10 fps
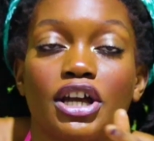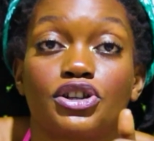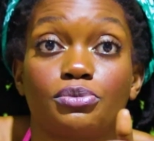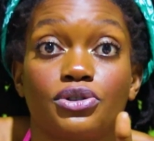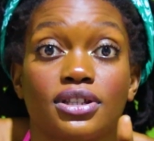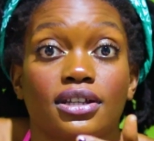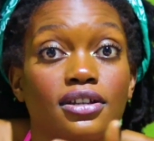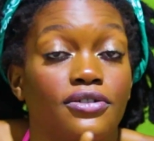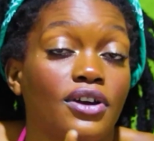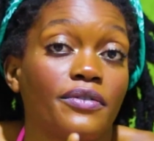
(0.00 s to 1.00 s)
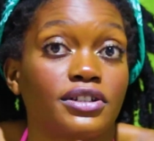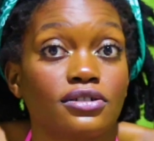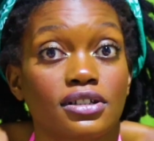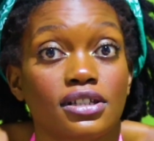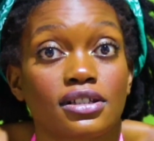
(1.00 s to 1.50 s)
I do music, if you haven't
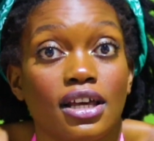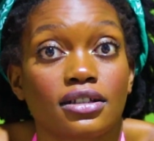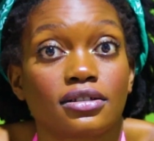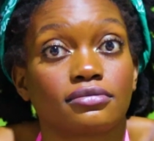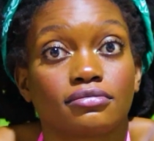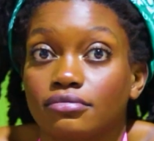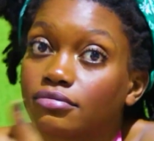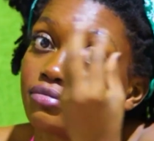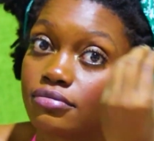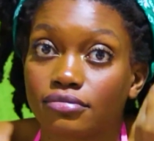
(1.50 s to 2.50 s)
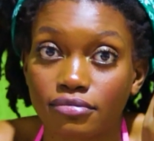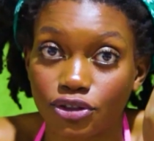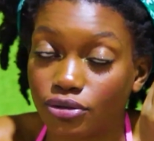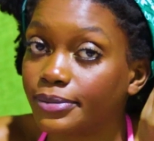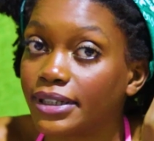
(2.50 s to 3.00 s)
noticed, like,
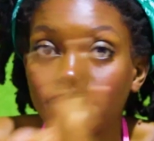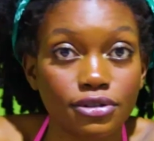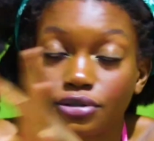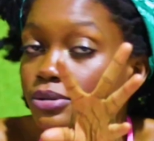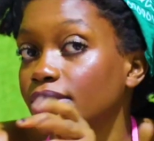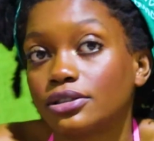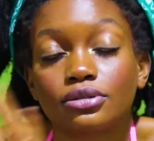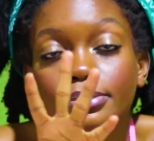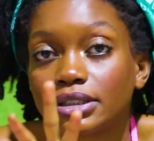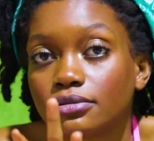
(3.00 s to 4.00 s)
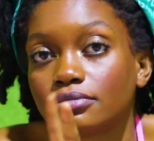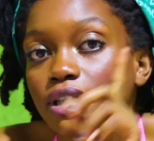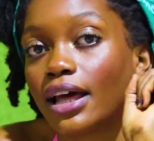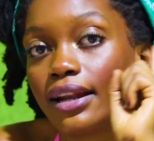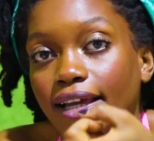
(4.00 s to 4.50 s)
stream it.
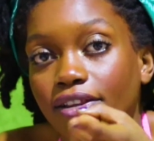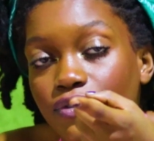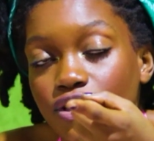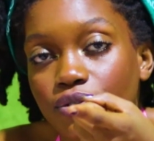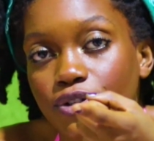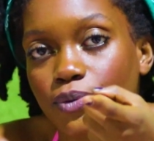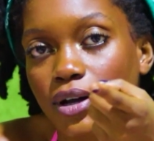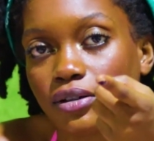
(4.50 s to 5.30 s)
Like the video as